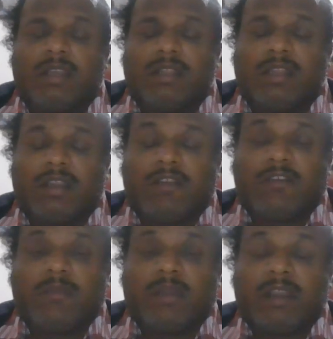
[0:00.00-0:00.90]
the
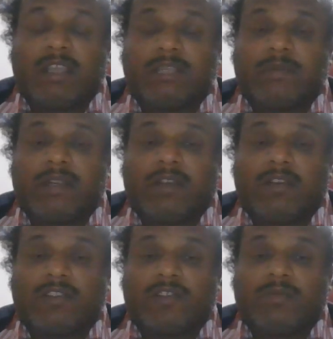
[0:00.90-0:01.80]
government has spent
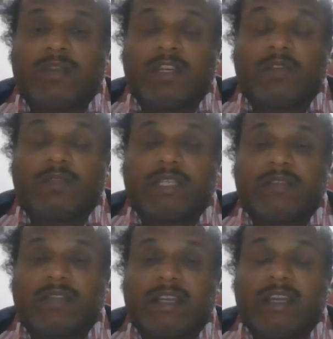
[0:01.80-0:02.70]
lots of money to
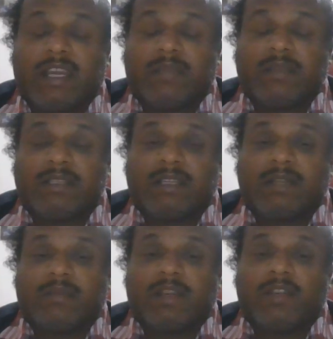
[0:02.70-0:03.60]
save that guy basically,
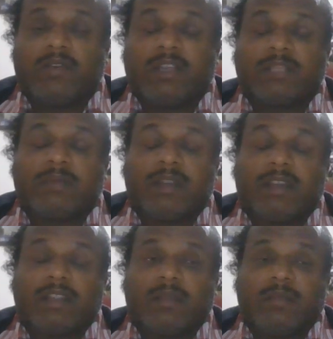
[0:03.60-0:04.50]
but you have
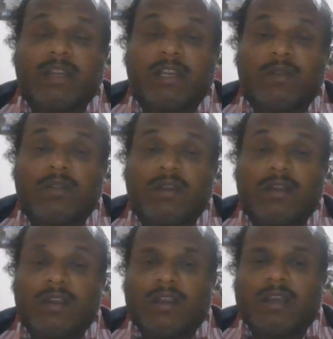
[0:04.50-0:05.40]
spent the money to the
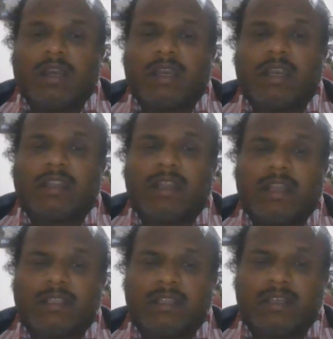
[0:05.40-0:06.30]
create the
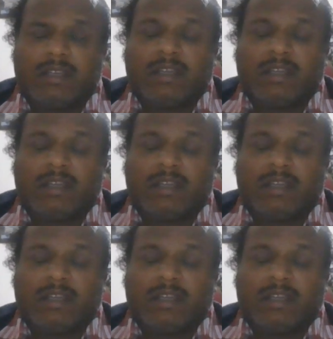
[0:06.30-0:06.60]
lesson,